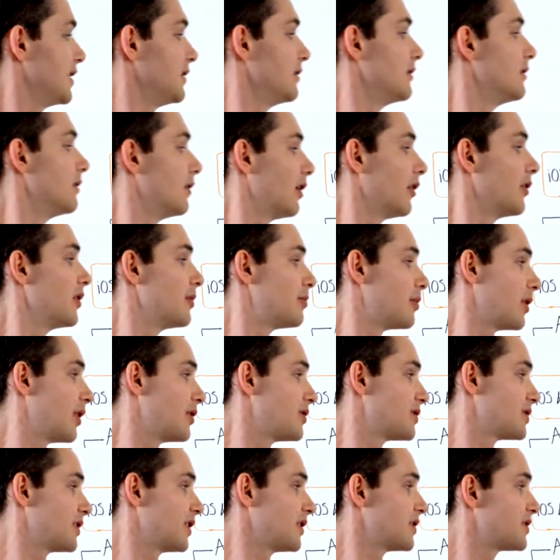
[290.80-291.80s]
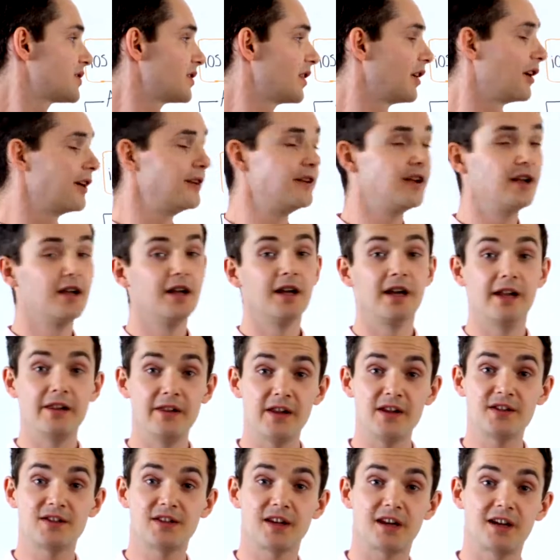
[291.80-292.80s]
in on the process side,
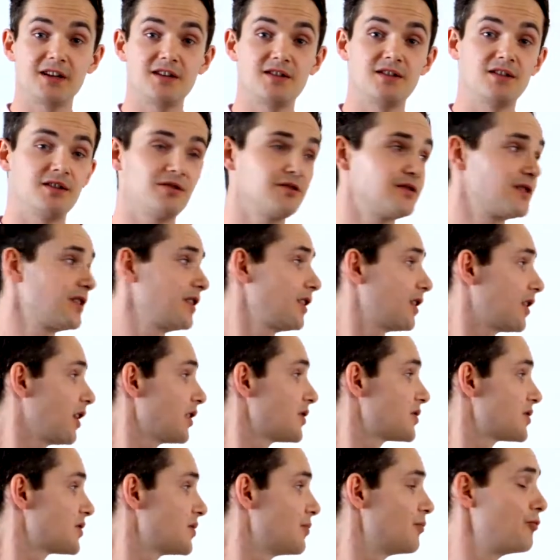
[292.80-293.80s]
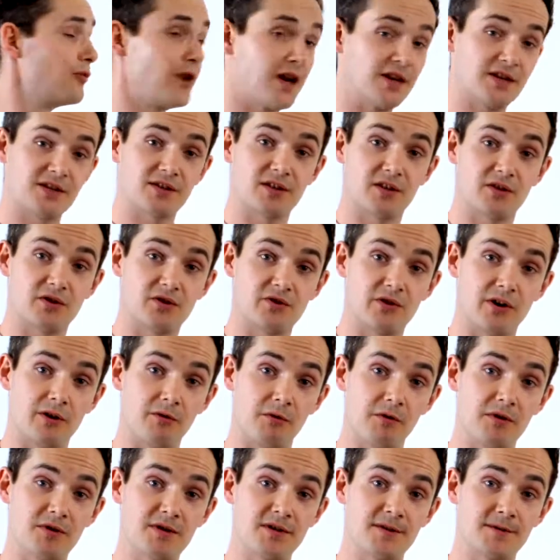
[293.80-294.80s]
in this case using custom REST
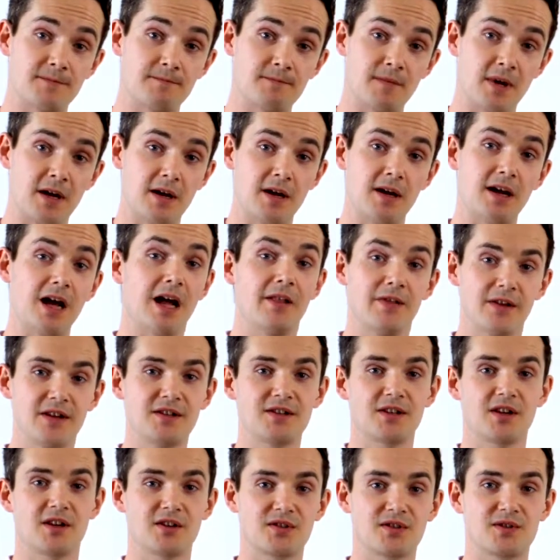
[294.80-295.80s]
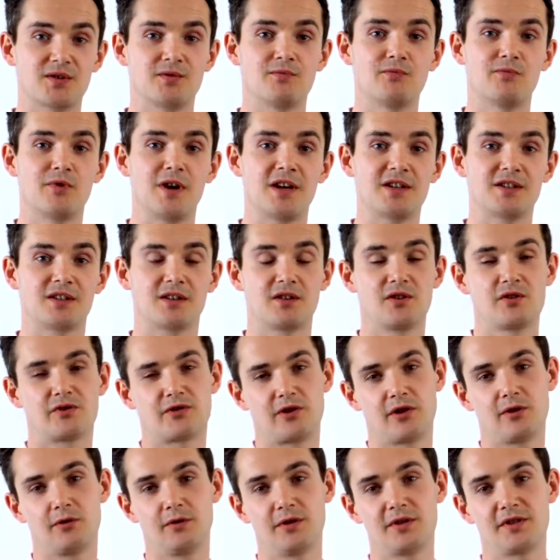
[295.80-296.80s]
controllers. And these custom REST
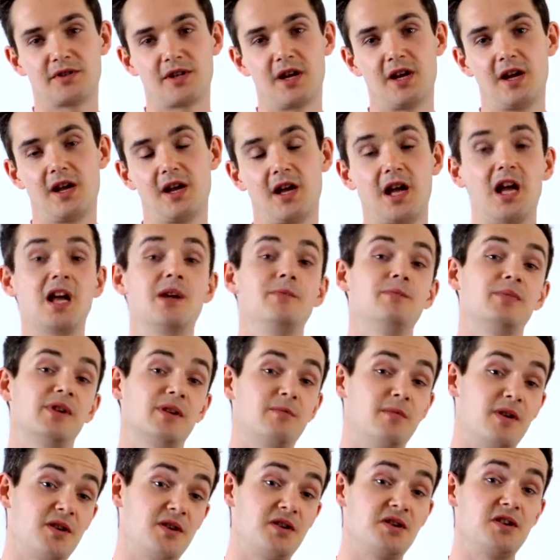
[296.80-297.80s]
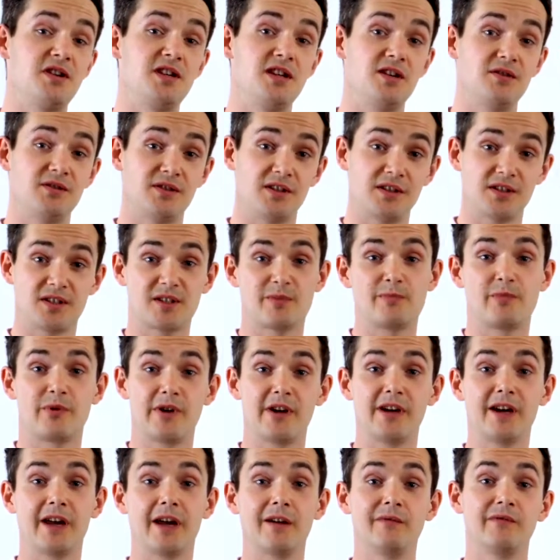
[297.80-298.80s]
controllers are implemented using
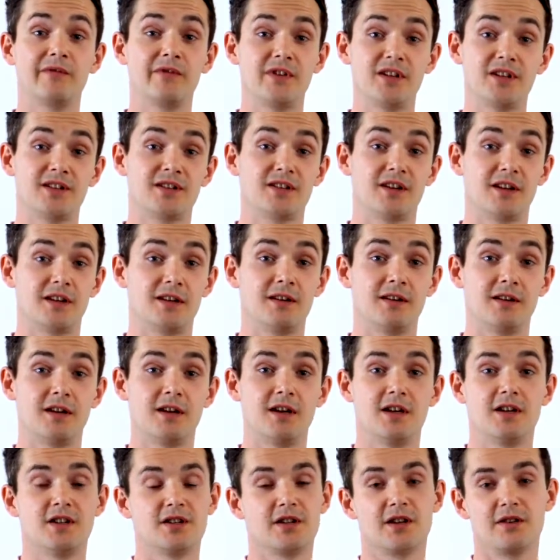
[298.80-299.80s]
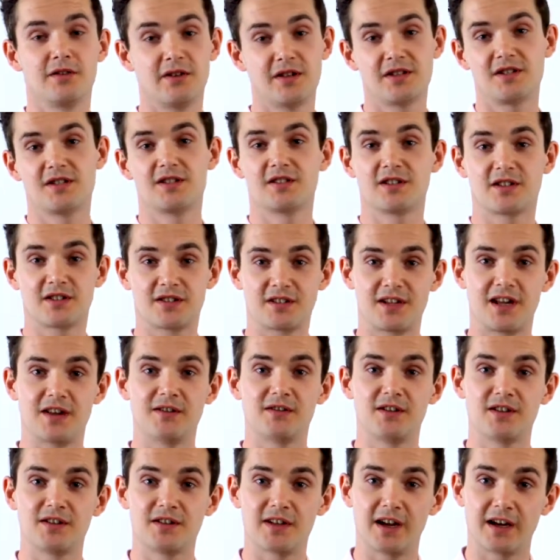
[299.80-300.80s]
Spring MVC. So this is a
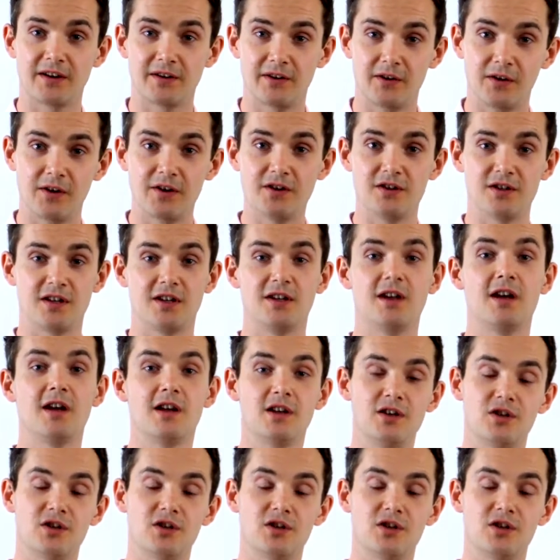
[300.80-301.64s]
standard technology,